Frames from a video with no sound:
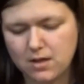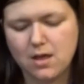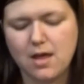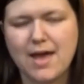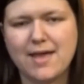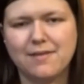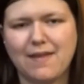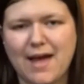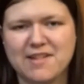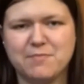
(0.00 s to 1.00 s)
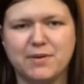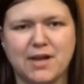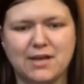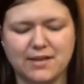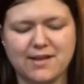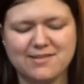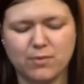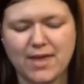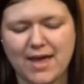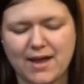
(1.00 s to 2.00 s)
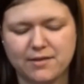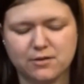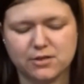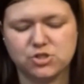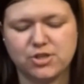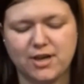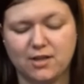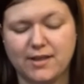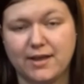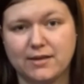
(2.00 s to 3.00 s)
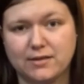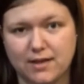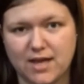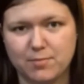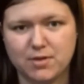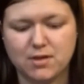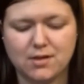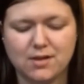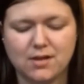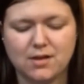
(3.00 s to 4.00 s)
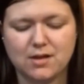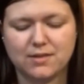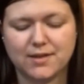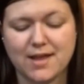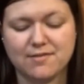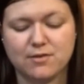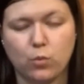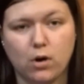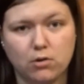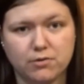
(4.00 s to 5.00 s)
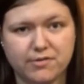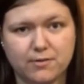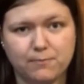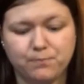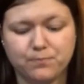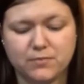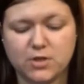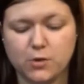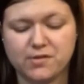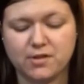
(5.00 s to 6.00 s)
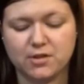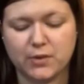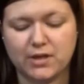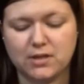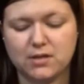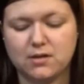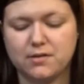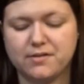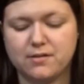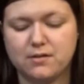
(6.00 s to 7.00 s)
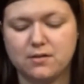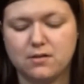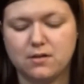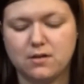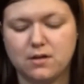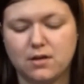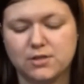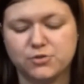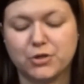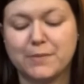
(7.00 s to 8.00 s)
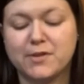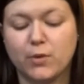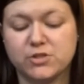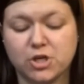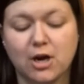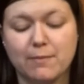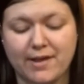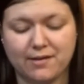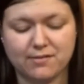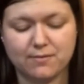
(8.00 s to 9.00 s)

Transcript: And last but not least, we had Chriselle and Gleb. They danced a waltz to Cinderella's A Dream is a Wish Your Heart Makes.